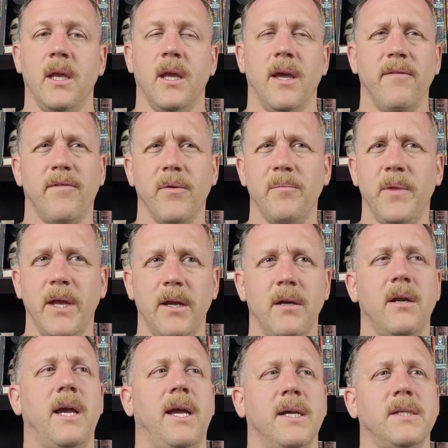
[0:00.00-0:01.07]
And from
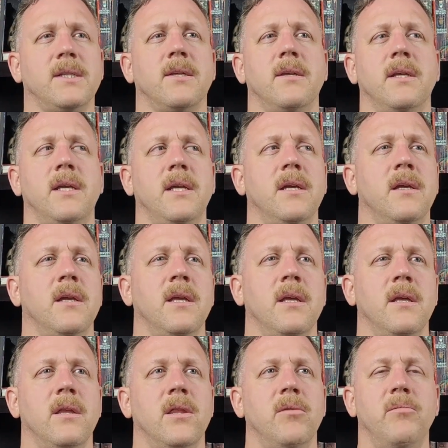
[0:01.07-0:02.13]
there, actually,
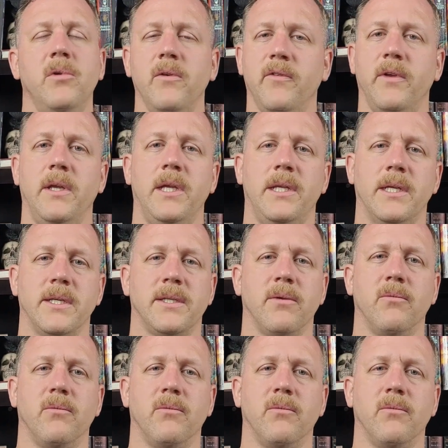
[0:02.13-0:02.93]
the movie does a